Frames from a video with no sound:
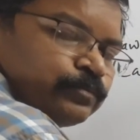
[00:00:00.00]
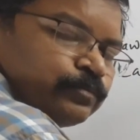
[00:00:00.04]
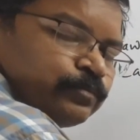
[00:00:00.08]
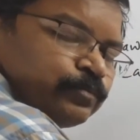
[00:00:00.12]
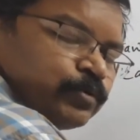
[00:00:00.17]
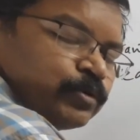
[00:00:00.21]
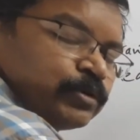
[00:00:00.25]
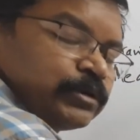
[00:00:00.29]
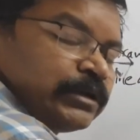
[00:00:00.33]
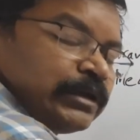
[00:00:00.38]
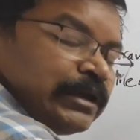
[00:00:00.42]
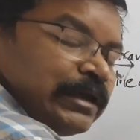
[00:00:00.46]

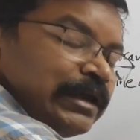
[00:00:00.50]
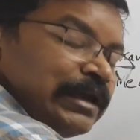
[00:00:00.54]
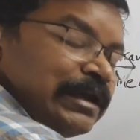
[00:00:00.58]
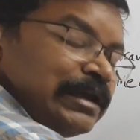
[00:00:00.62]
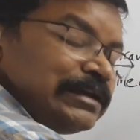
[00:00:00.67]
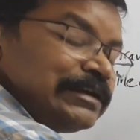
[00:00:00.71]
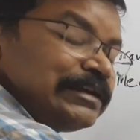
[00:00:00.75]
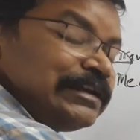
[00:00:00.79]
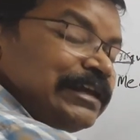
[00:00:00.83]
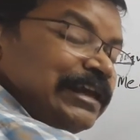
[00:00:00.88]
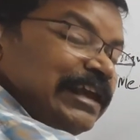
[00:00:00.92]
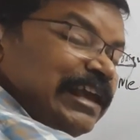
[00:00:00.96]
put
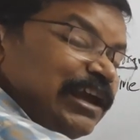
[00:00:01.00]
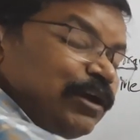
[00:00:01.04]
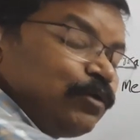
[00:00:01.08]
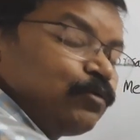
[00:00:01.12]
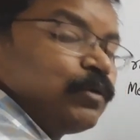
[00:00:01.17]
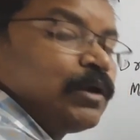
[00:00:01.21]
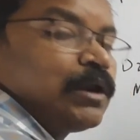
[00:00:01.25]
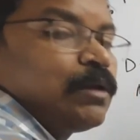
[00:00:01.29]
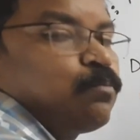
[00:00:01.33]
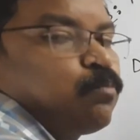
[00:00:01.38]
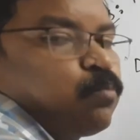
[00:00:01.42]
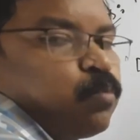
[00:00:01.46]
8
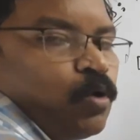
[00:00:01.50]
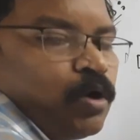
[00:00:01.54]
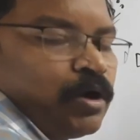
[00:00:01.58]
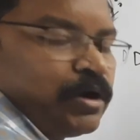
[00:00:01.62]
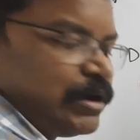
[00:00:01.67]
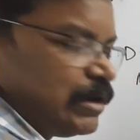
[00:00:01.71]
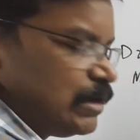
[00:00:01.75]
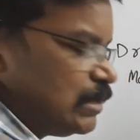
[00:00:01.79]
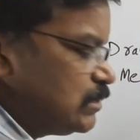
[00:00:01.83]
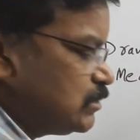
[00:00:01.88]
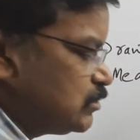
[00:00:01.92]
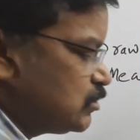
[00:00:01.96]
equal
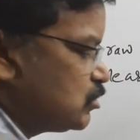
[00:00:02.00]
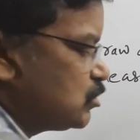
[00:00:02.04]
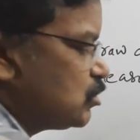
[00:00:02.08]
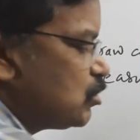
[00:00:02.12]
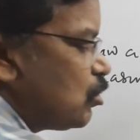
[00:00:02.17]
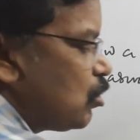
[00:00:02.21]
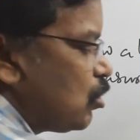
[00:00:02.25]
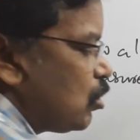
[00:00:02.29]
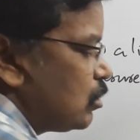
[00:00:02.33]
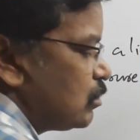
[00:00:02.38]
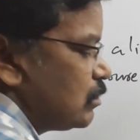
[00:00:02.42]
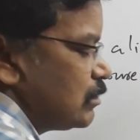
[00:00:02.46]
points
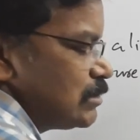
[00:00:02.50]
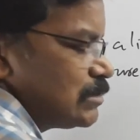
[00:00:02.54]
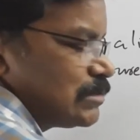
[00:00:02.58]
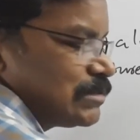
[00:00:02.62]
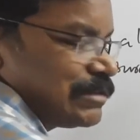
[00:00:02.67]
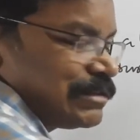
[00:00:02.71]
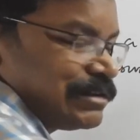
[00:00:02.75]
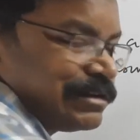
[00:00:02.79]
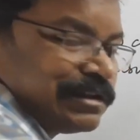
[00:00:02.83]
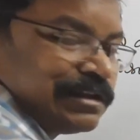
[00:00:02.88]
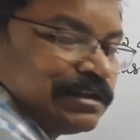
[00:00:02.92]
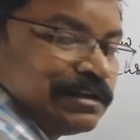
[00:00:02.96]
on
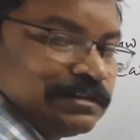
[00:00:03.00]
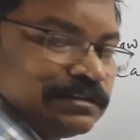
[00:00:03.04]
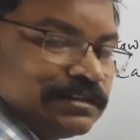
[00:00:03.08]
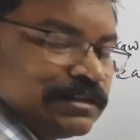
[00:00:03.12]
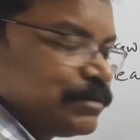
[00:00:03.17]
this ray.